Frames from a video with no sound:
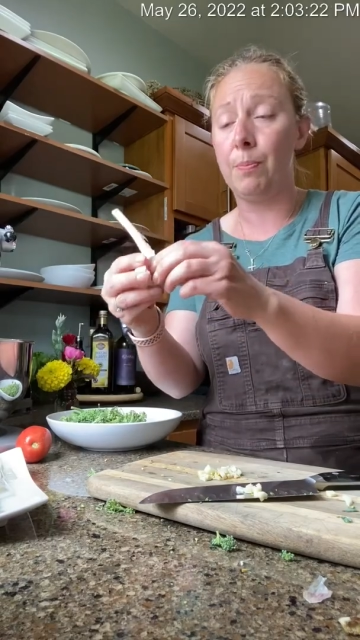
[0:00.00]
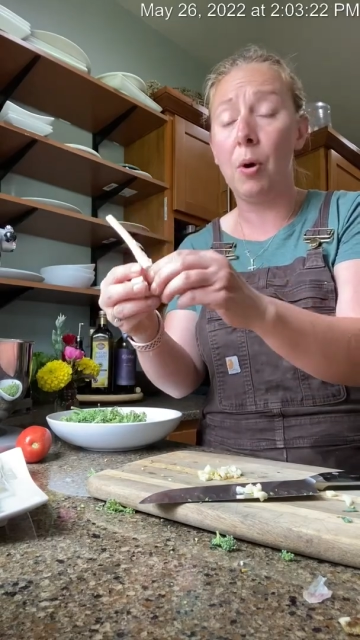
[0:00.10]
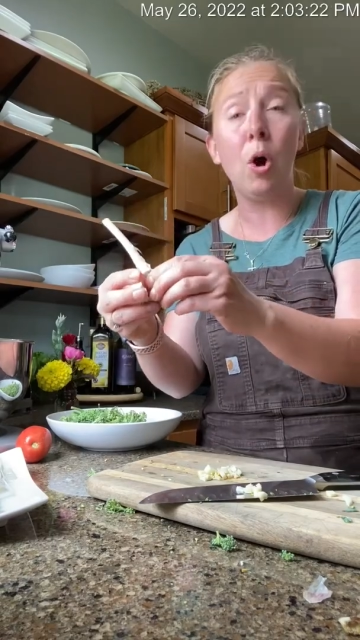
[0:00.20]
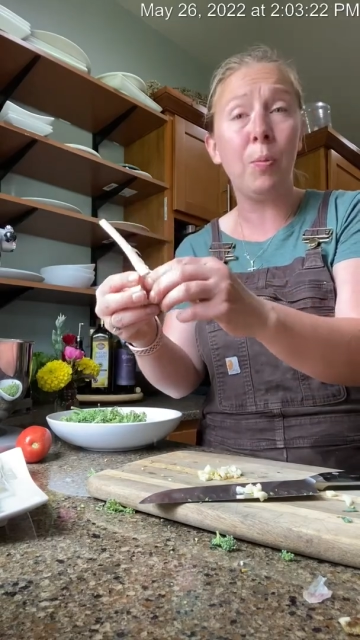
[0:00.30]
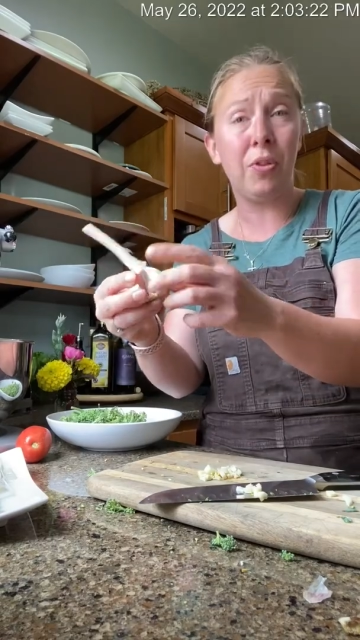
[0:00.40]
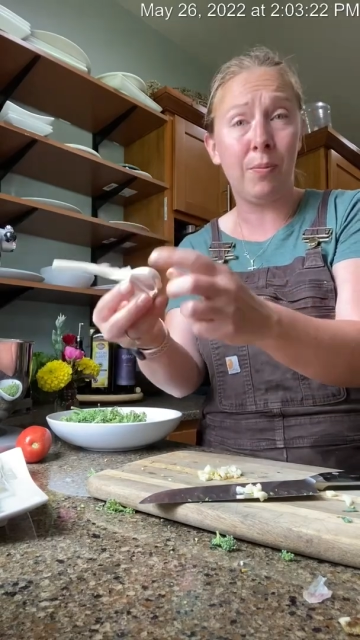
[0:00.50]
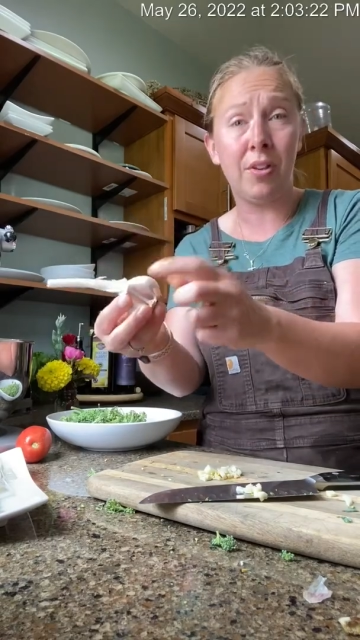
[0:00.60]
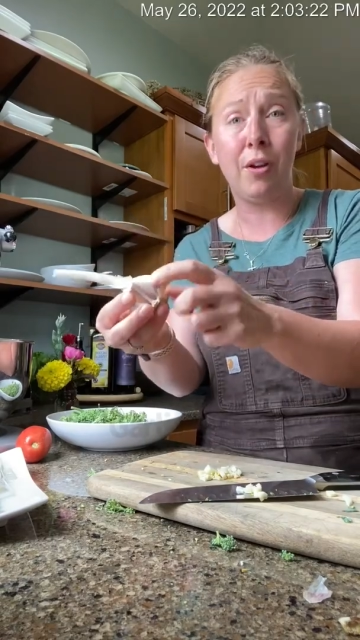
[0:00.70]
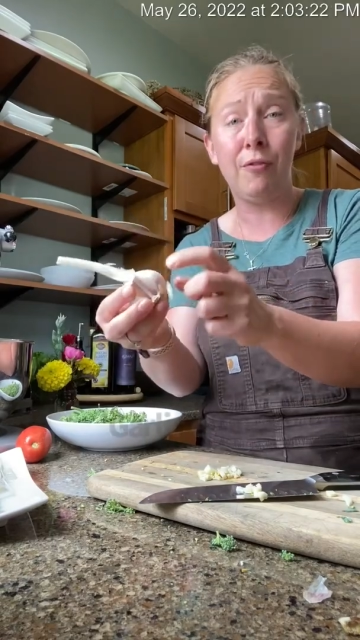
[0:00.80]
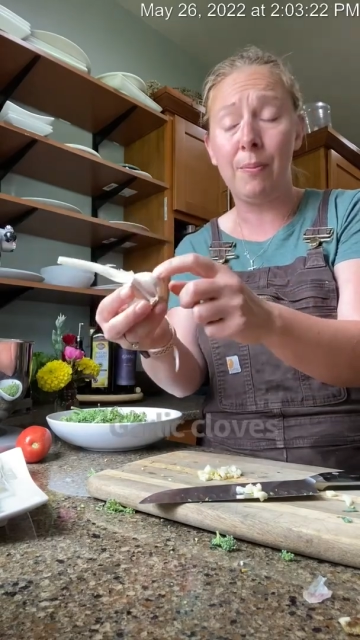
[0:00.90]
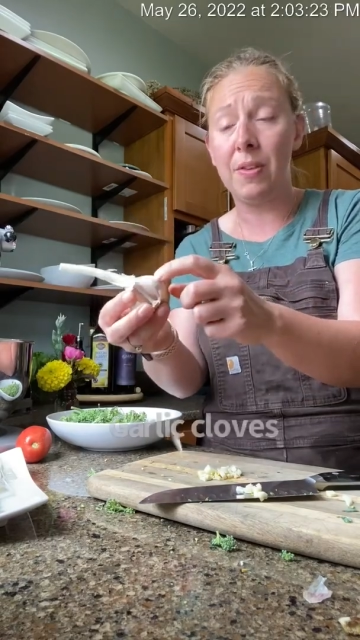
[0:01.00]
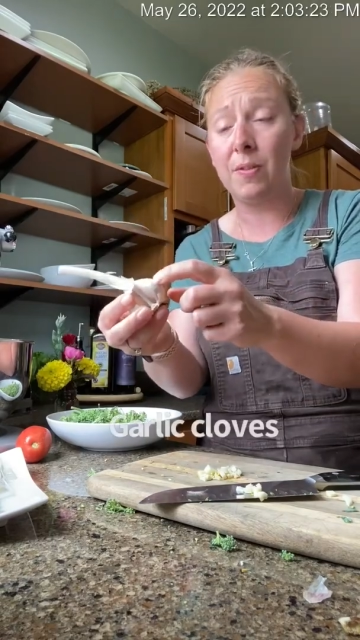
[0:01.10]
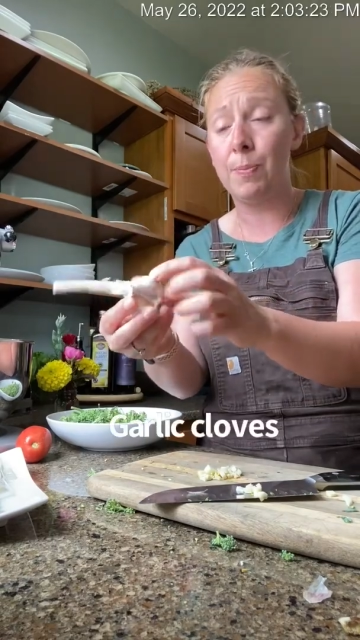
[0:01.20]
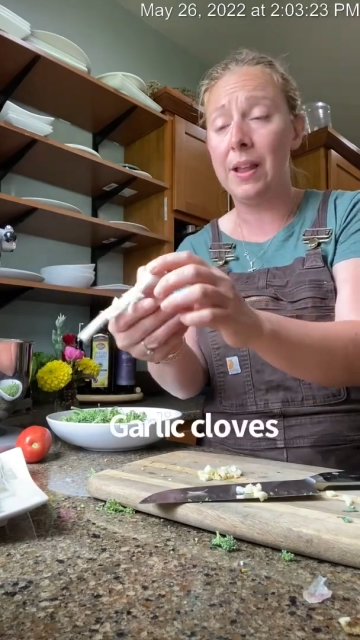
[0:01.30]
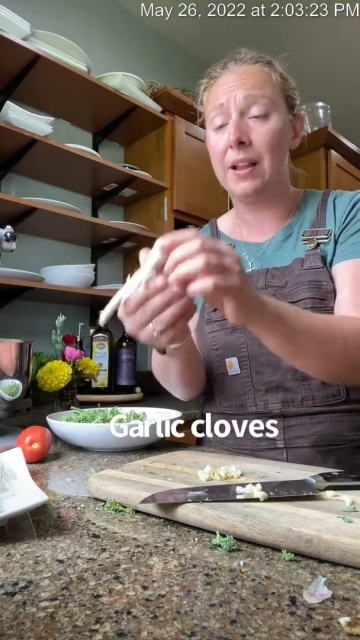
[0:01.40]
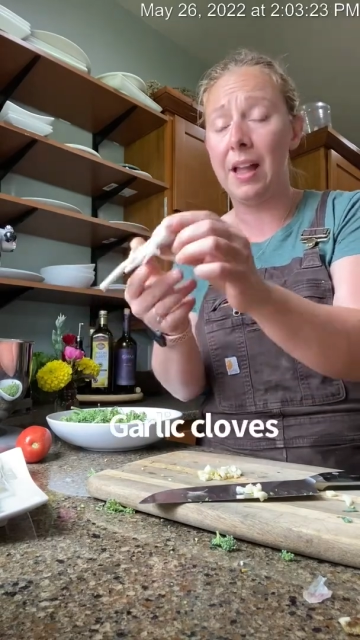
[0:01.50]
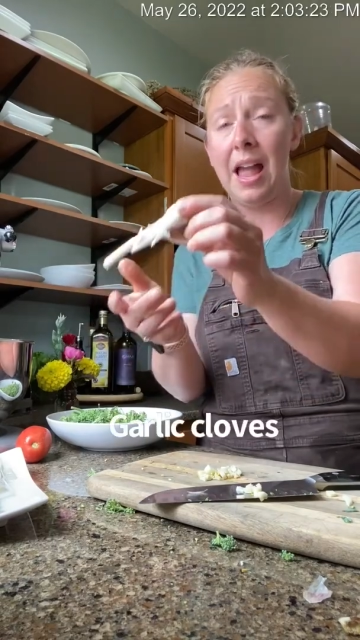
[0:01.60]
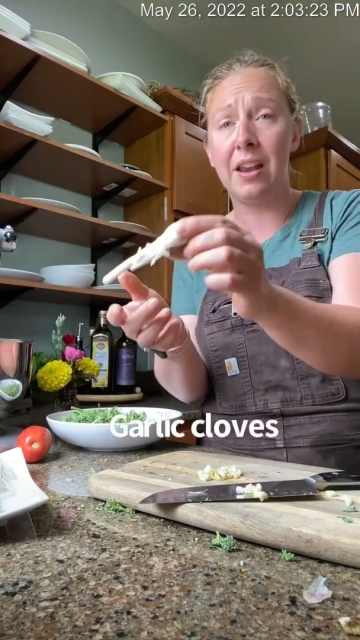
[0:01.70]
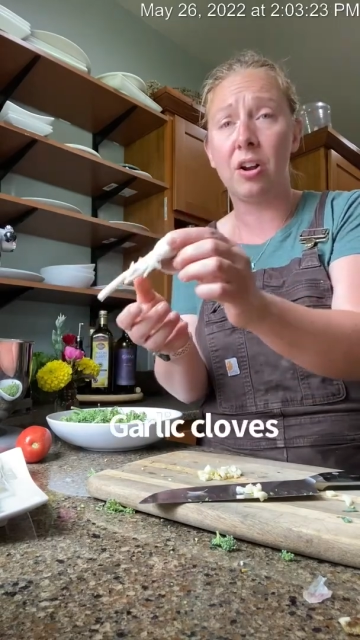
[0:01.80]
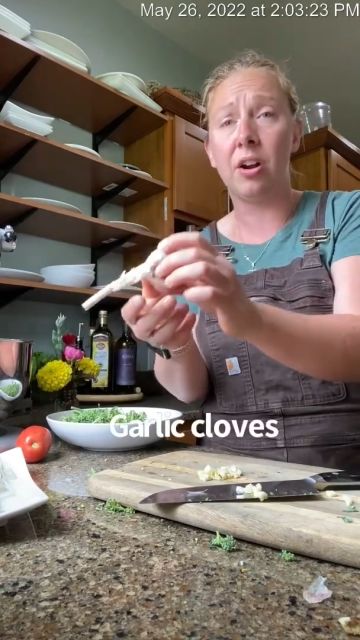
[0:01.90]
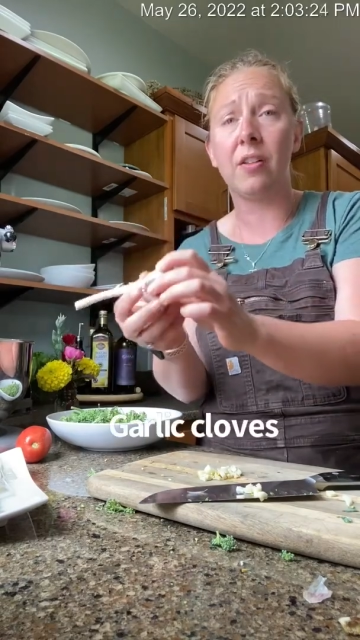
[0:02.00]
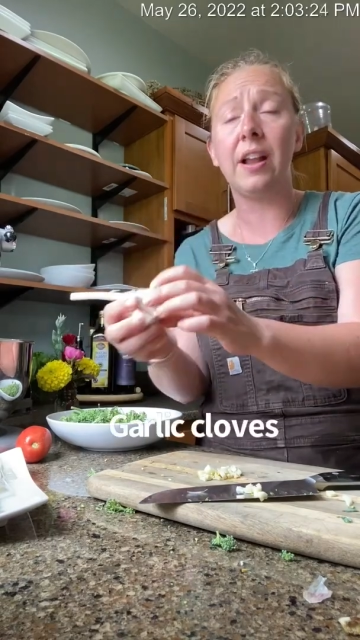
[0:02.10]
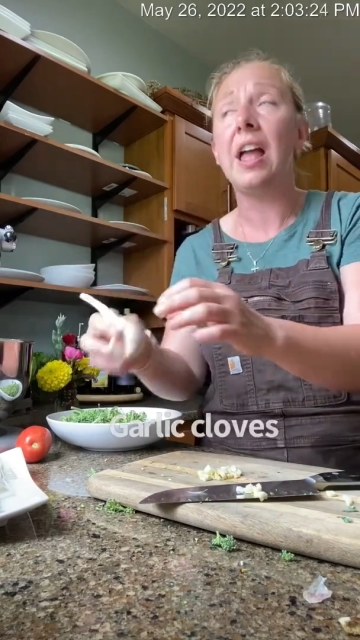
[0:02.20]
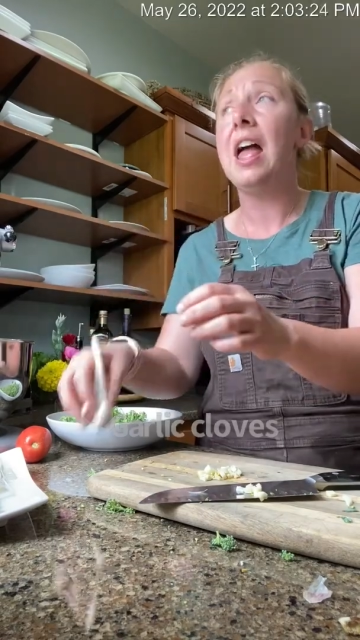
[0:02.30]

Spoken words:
bulbs themselves from this big head of garlic,